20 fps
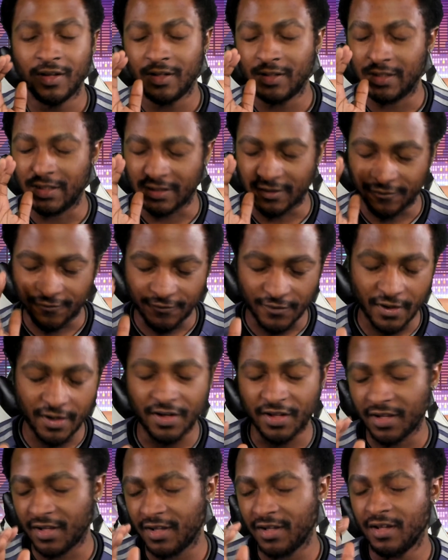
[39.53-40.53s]
It's
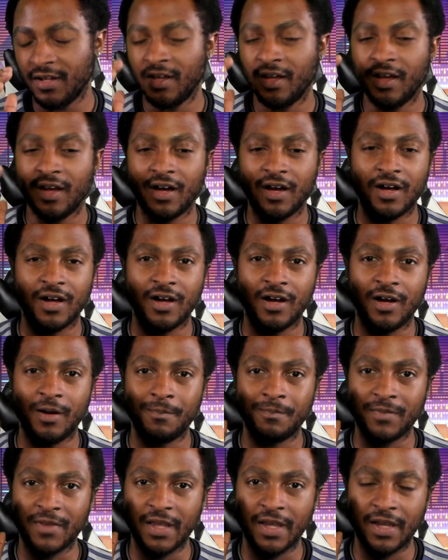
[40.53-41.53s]
funny,
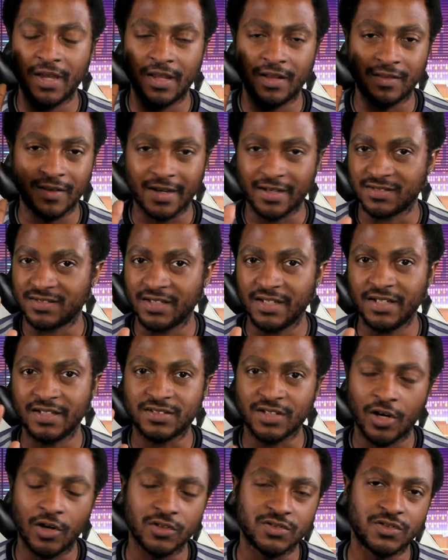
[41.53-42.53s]
um, and like I said, it's
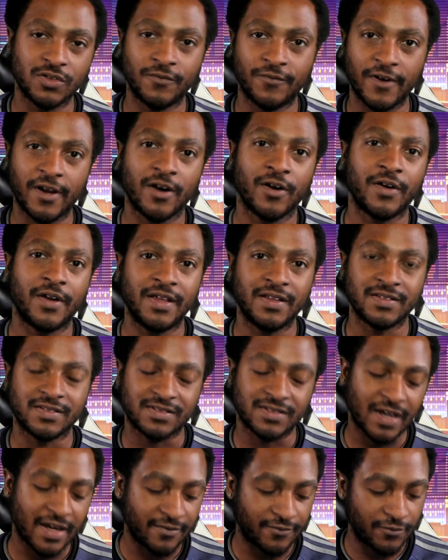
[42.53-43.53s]
also very
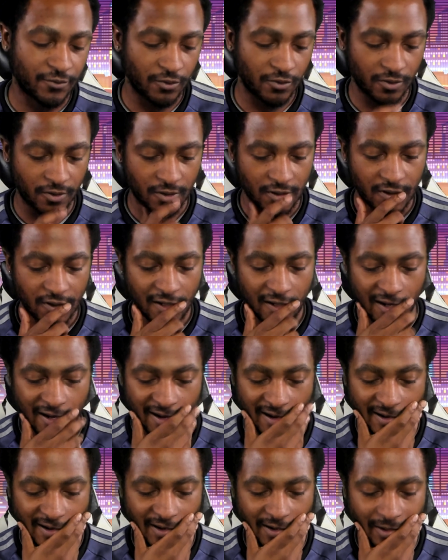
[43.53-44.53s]
insightful.
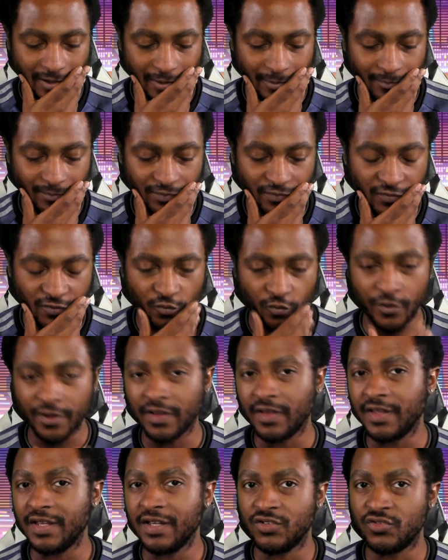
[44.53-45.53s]
Um,
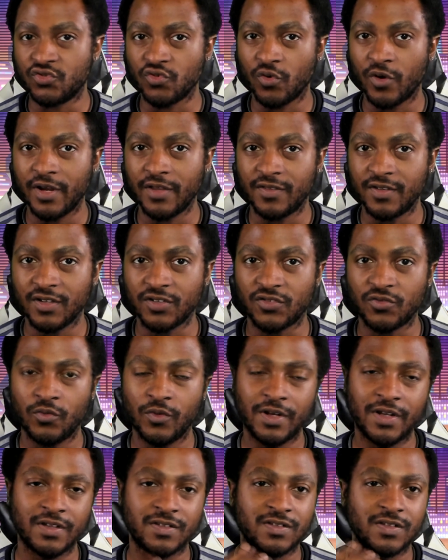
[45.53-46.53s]
really enjoyed this
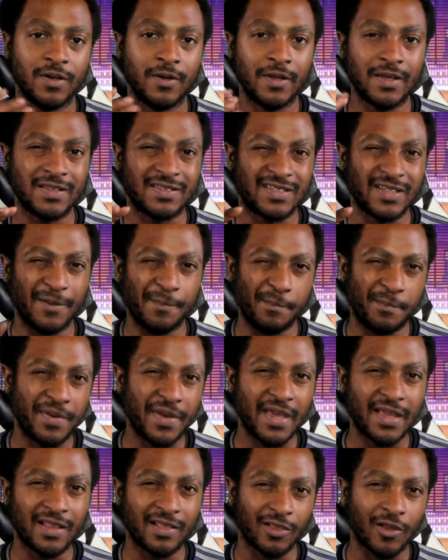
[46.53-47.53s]
one. It's a it's a
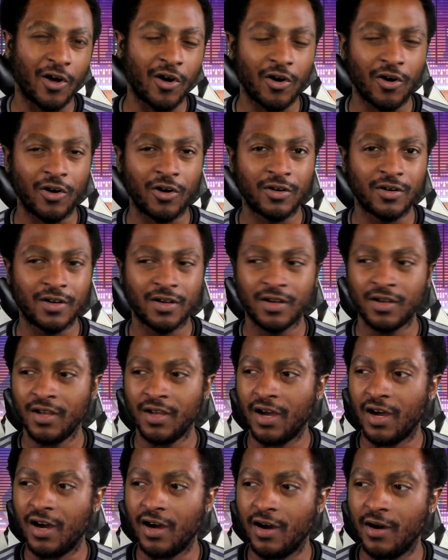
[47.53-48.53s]
bit long,
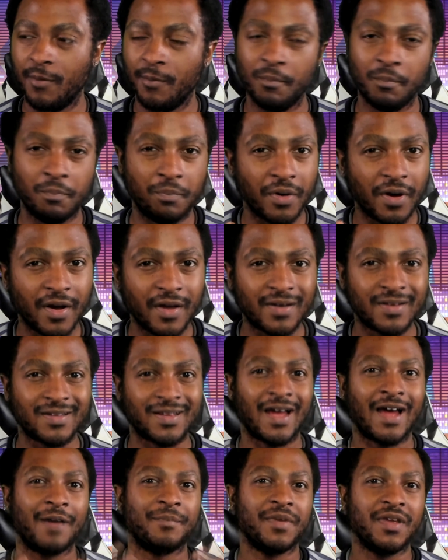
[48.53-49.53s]
um, but
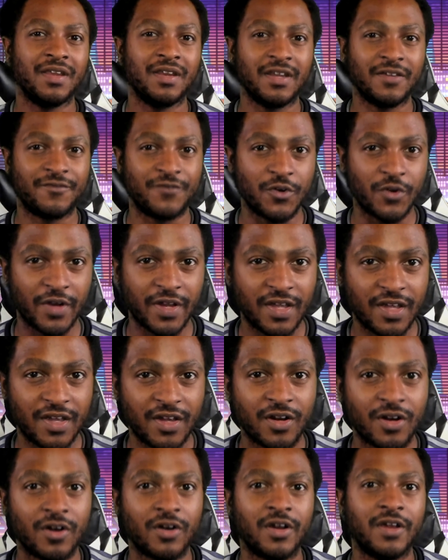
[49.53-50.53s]
I mean, if you're
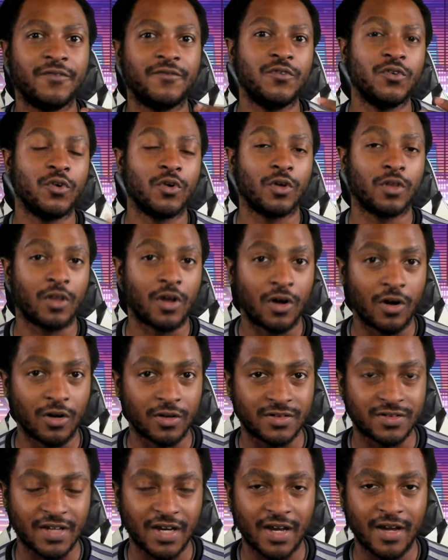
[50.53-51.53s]
here, if you're a
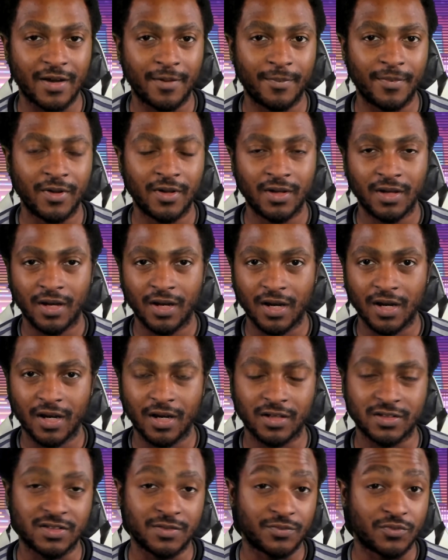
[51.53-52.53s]
long time
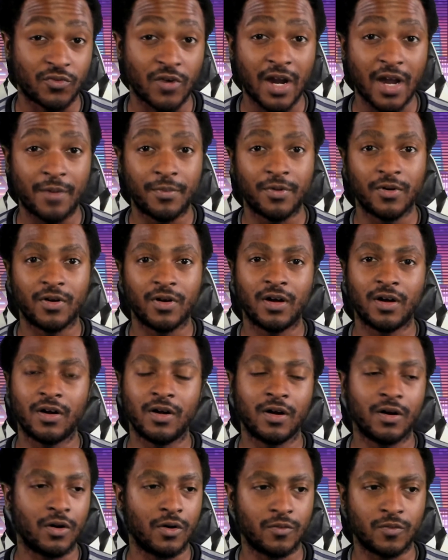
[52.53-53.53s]
uh, subscriber
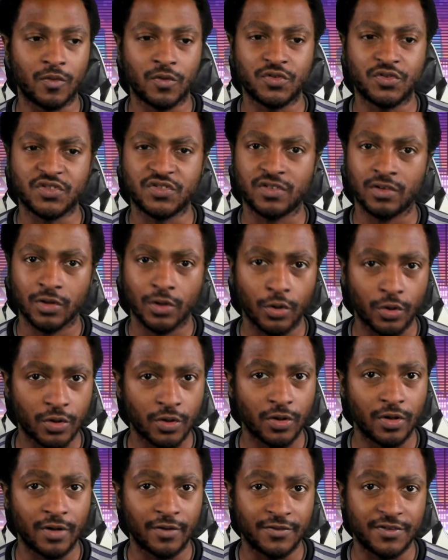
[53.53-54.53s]
or, or just
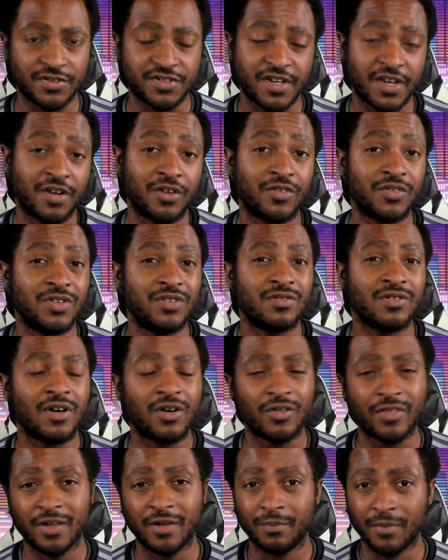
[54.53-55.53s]
lurker of this channel, you
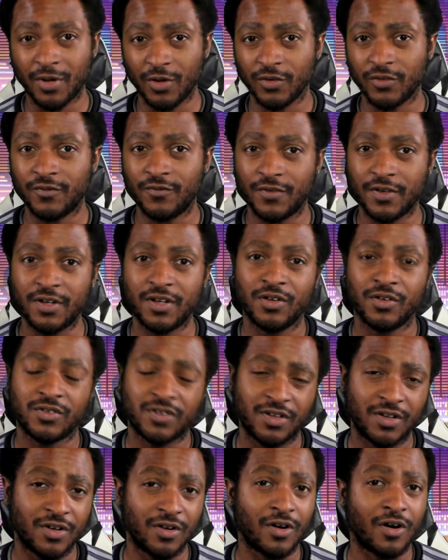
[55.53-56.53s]
know that most videos
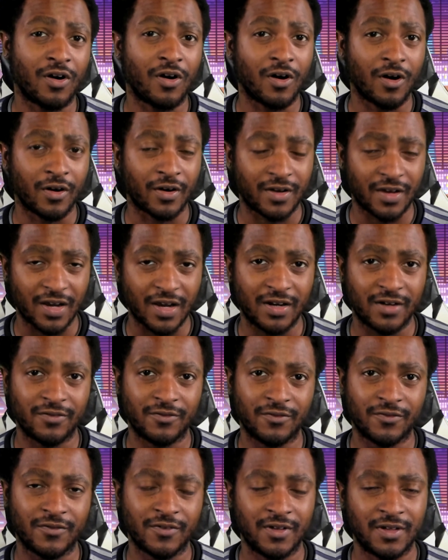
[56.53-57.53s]
here are kind
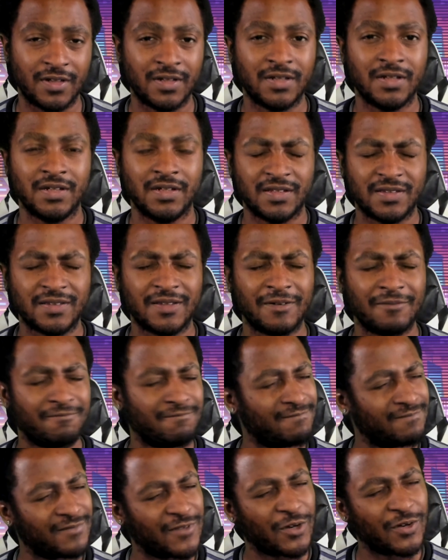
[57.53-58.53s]
of
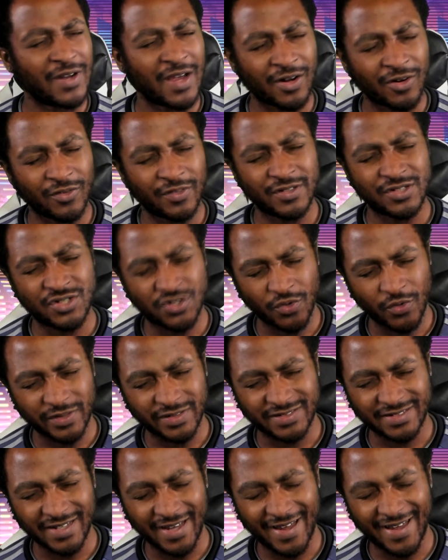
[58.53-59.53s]
they're not on the short
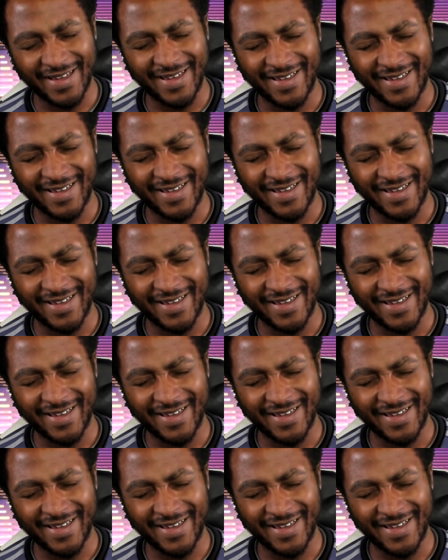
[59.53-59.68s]
side.